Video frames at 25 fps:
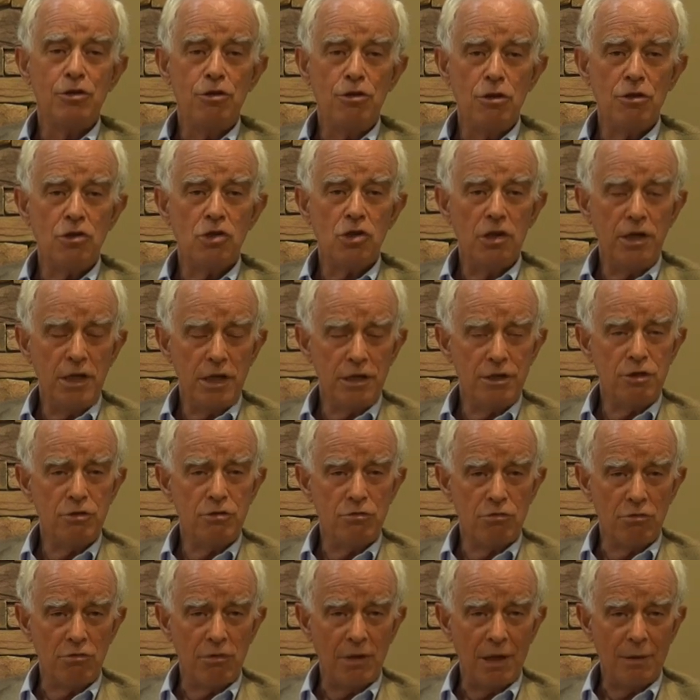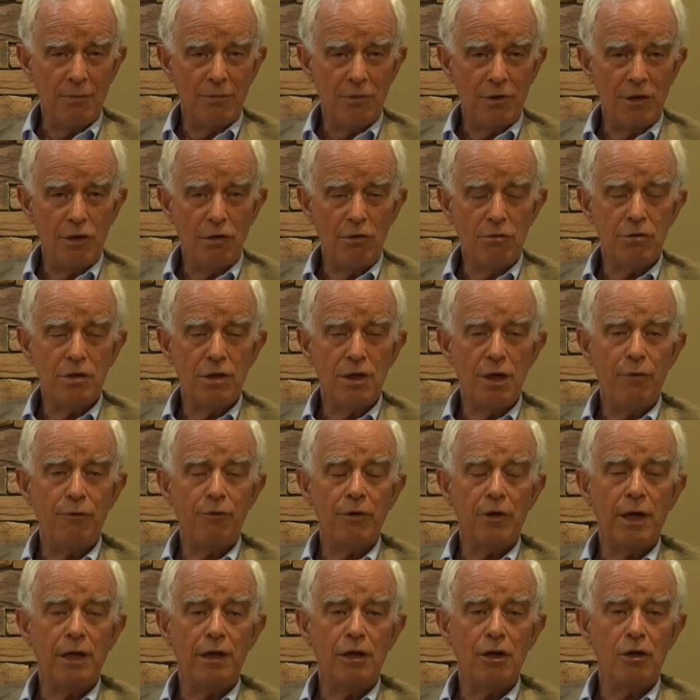just listen to them. Don't
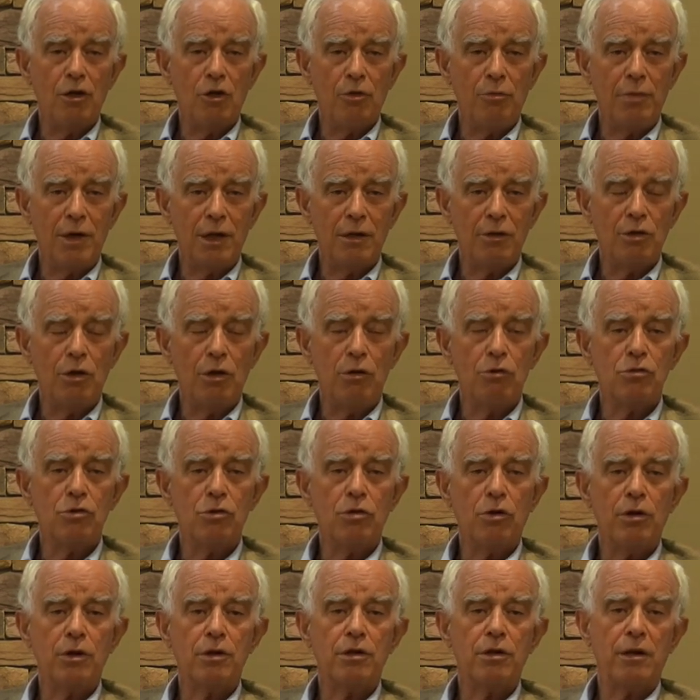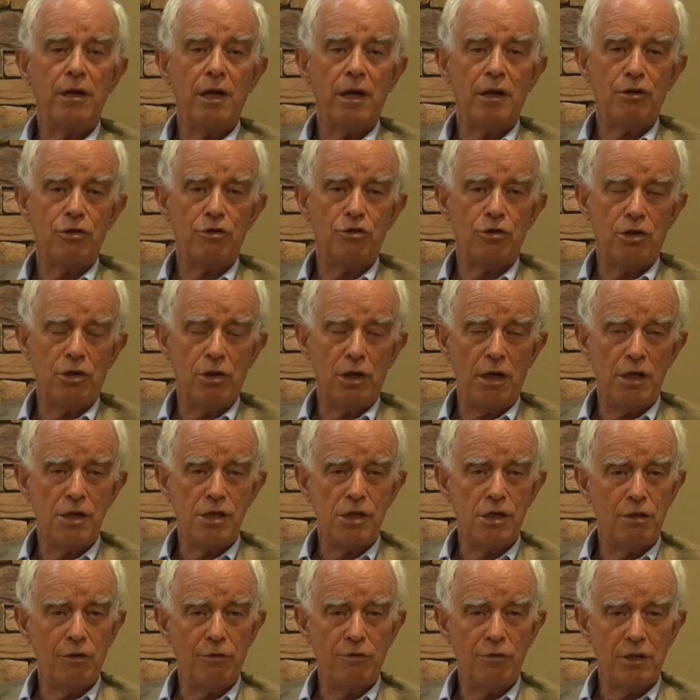give any comment. Don't call it an
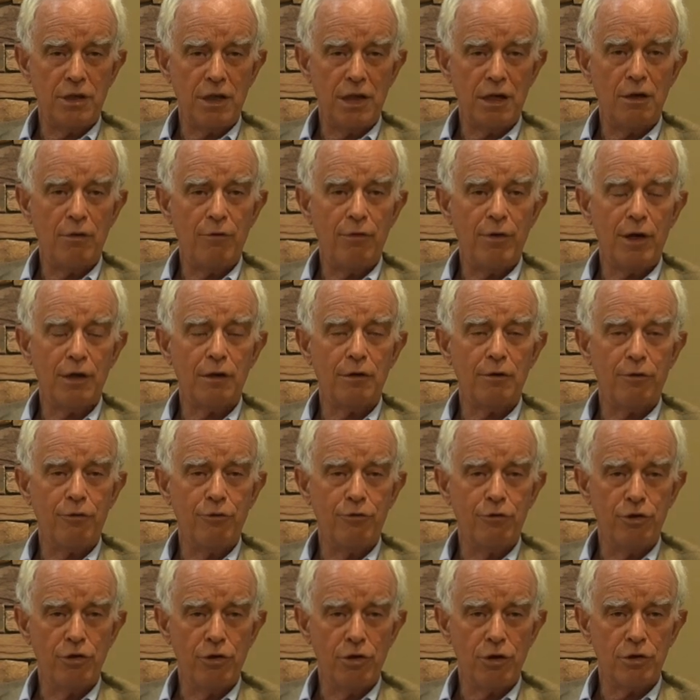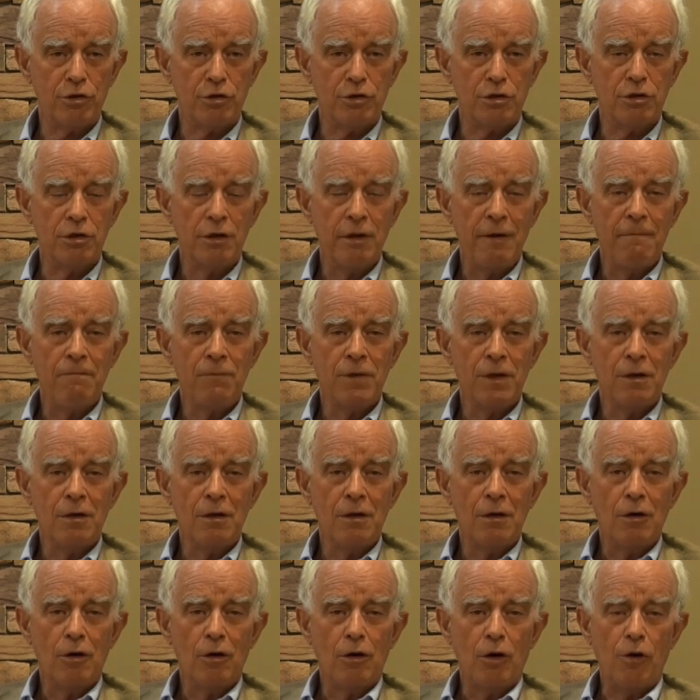hallucination of side effect of drugs,
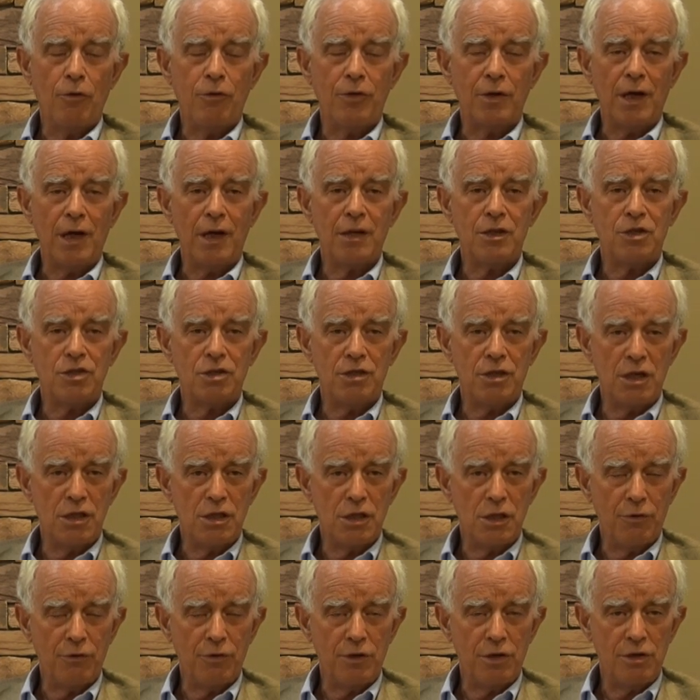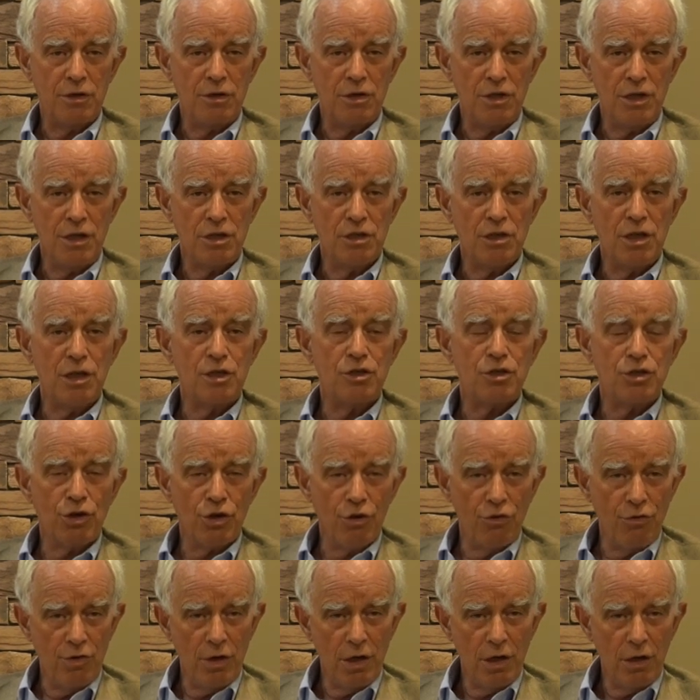of the end stage of a disease. It's
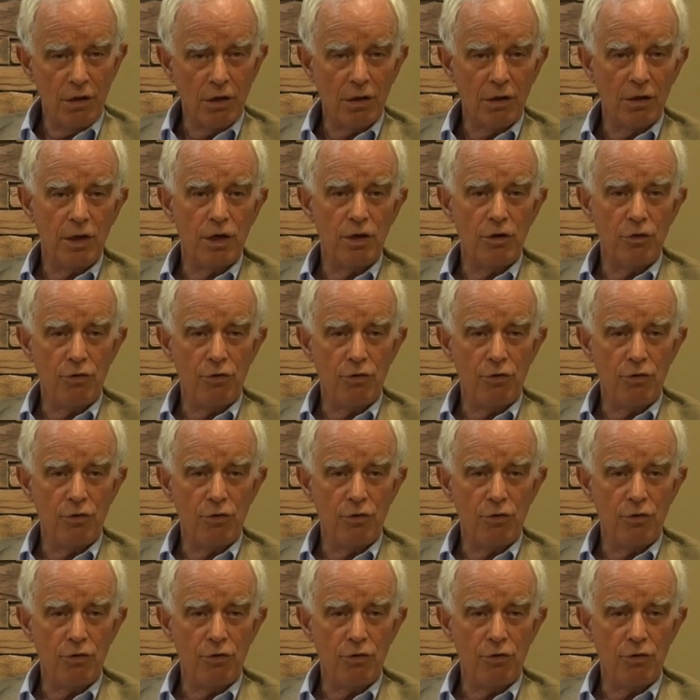a real